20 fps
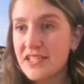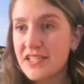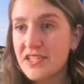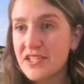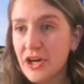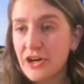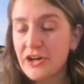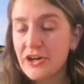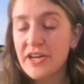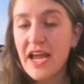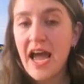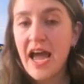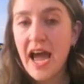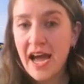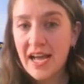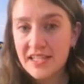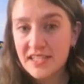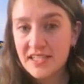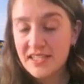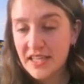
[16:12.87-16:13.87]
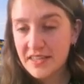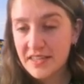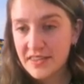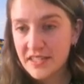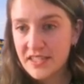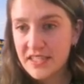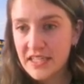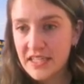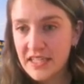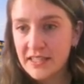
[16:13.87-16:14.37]
to start at set
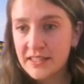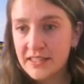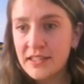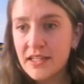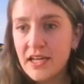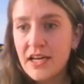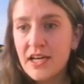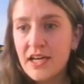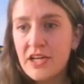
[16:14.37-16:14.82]
the scene,